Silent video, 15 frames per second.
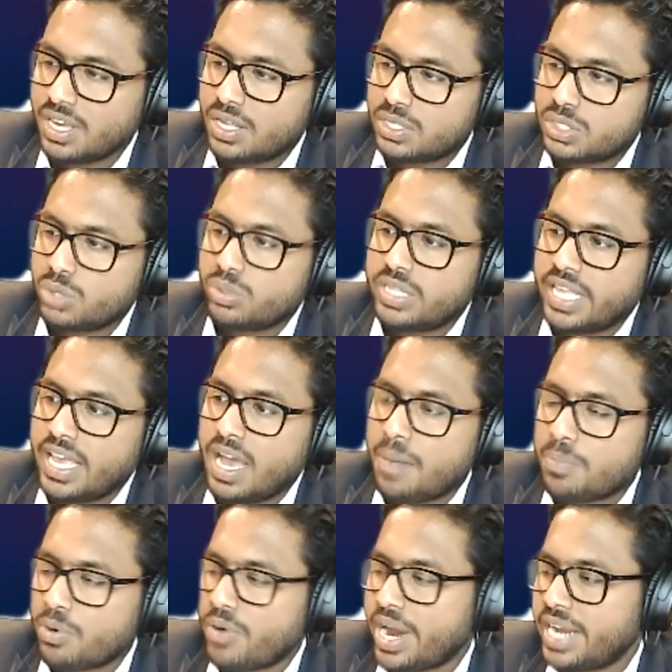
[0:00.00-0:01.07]
So they are
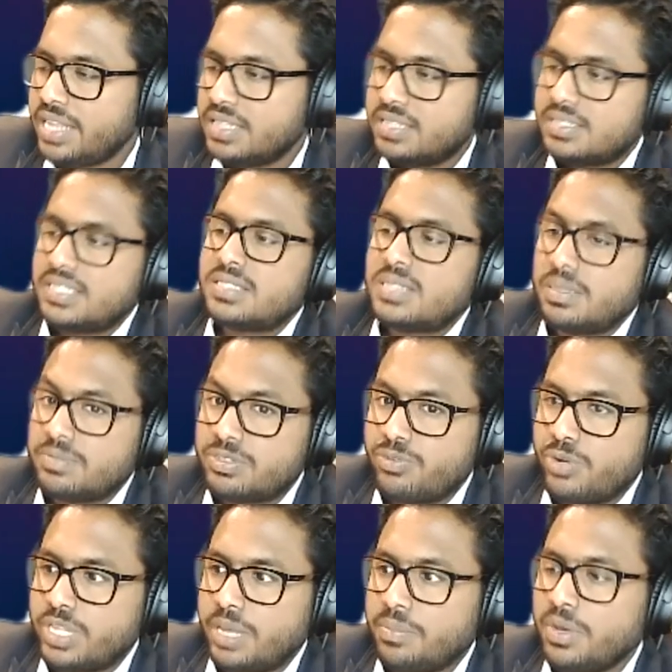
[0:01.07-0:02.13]
providing the systems
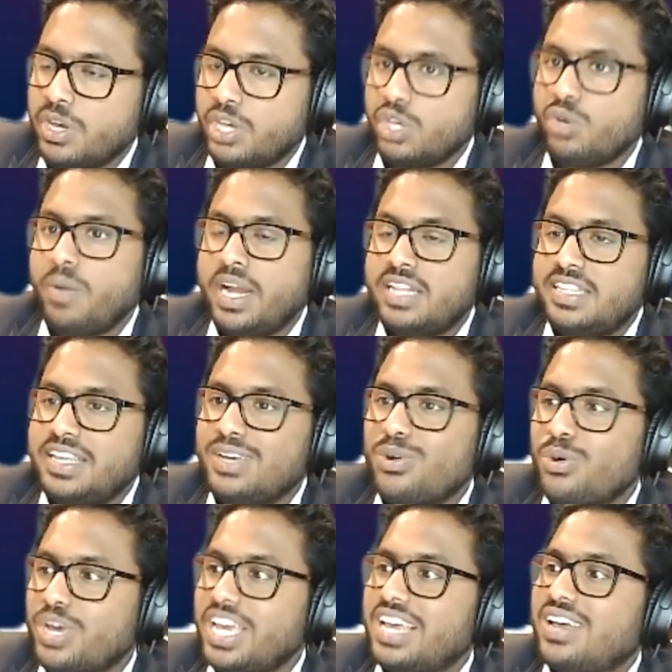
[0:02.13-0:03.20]
for them. You might think,
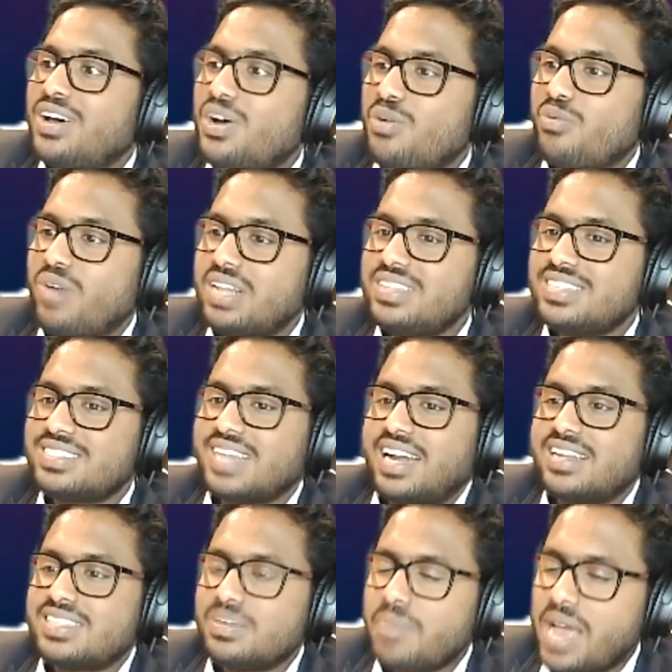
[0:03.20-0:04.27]
okay, what the
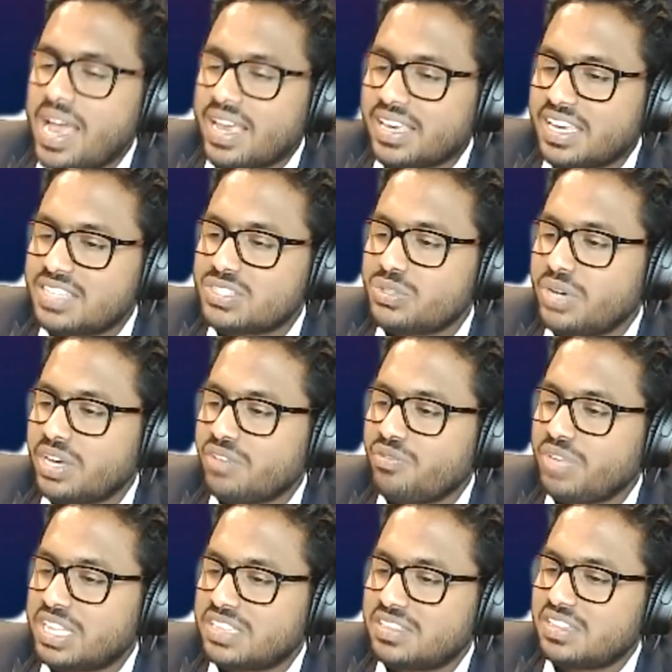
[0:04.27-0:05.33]
Sanasa bank is doing
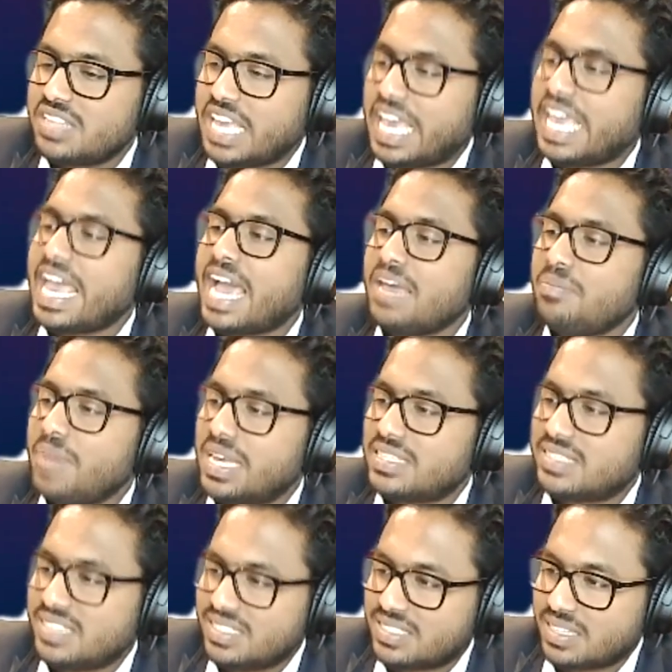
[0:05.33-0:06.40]
with AI
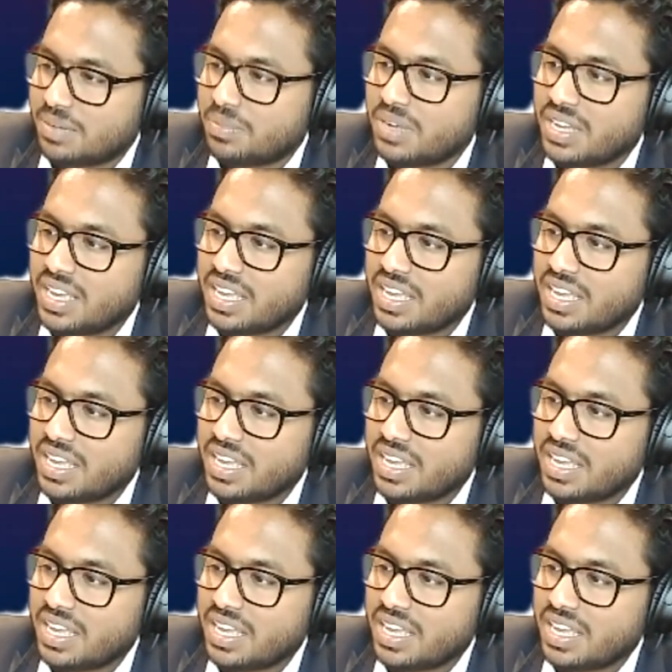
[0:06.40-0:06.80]
based system?